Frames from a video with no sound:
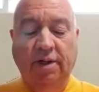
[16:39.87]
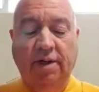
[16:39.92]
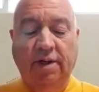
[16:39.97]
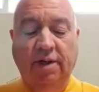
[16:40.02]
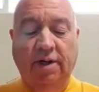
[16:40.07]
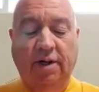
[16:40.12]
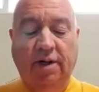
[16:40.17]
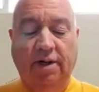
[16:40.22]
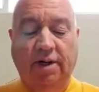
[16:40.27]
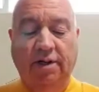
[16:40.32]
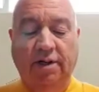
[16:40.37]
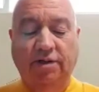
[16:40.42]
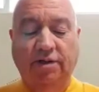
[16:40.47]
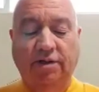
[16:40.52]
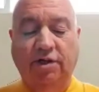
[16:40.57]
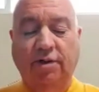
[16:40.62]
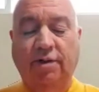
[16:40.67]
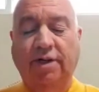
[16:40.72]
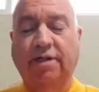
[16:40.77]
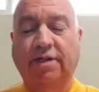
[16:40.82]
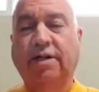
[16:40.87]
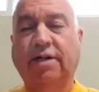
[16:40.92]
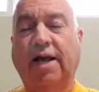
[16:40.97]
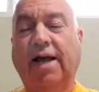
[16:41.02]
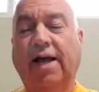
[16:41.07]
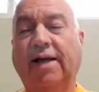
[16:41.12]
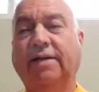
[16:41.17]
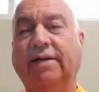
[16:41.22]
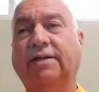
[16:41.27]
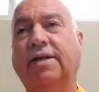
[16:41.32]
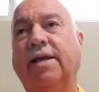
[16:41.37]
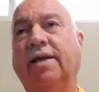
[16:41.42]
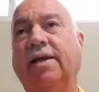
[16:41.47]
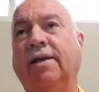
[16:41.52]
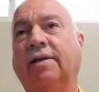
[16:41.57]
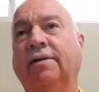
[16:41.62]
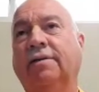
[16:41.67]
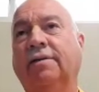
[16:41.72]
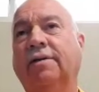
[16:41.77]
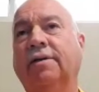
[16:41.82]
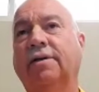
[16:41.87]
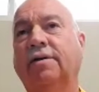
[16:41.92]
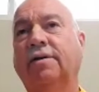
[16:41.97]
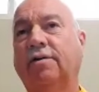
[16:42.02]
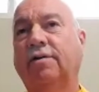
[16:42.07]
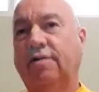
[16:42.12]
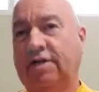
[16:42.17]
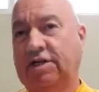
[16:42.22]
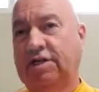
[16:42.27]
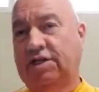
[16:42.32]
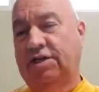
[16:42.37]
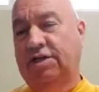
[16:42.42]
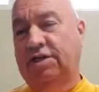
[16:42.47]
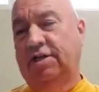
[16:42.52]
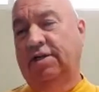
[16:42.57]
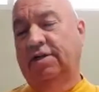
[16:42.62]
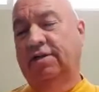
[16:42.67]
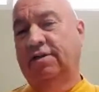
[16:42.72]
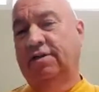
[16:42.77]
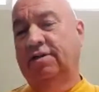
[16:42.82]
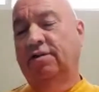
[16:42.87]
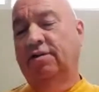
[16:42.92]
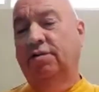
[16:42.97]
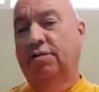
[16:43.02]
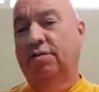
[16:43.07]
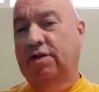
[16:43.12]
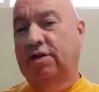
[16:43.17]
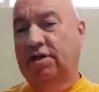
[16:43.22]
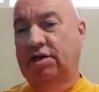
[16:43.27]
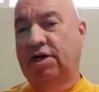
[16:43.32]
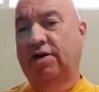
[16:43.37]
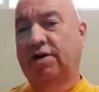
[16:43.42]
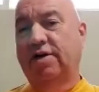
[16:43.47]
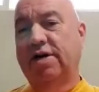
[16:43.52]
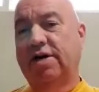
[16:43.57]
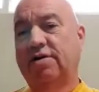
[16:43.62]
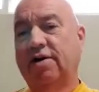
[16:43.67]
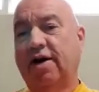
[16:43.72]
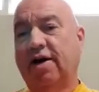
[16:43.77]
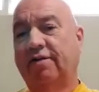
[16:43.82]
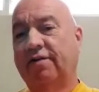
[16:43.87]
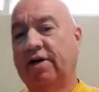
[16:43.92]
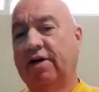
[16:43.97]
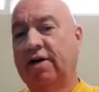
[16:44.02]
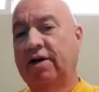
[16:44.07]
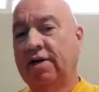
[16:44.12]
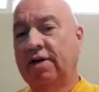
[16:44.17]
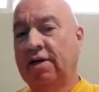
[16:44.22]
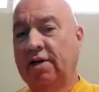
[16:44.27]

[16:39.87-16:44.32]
Arjuna is asking Krishna, who's the chariot driver,